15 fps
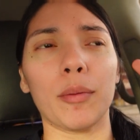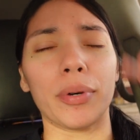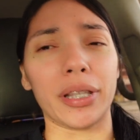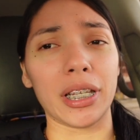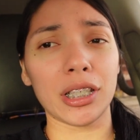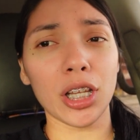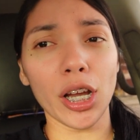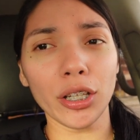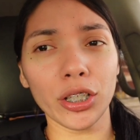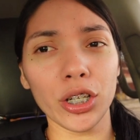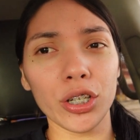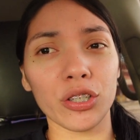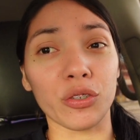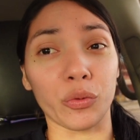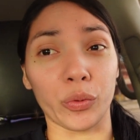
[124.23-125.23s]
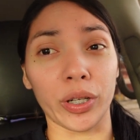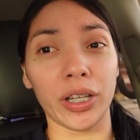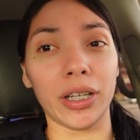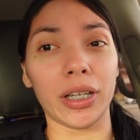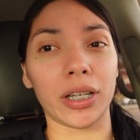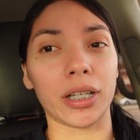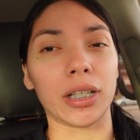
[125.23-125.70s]
But this doctor is
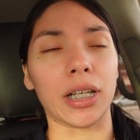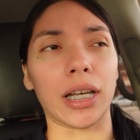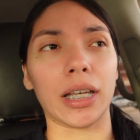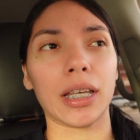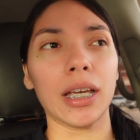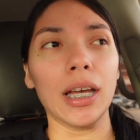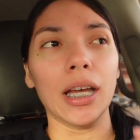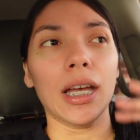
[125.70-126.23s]
really good. Like,